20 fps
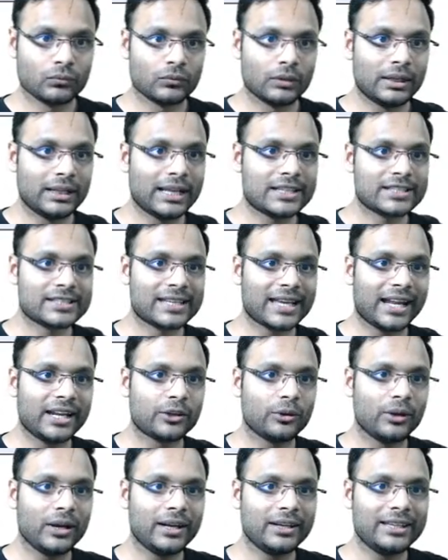Let's
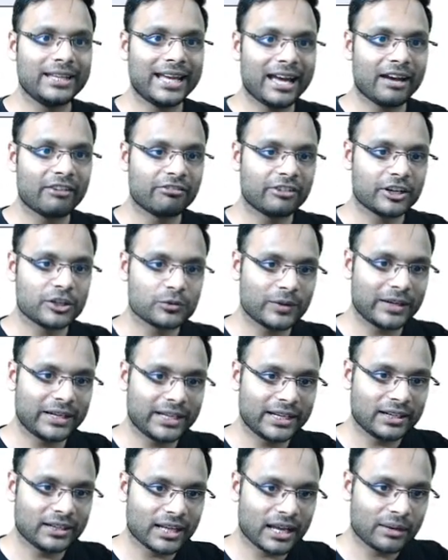calculate the average
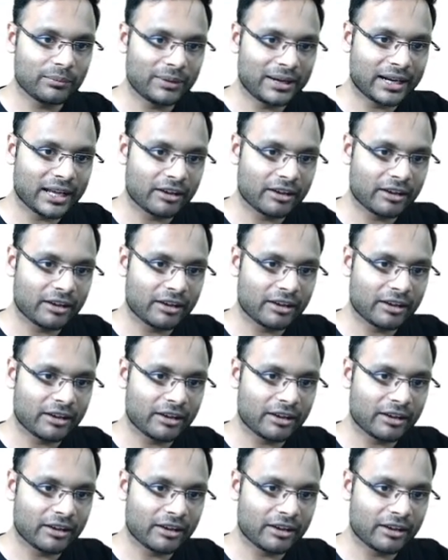waiting time and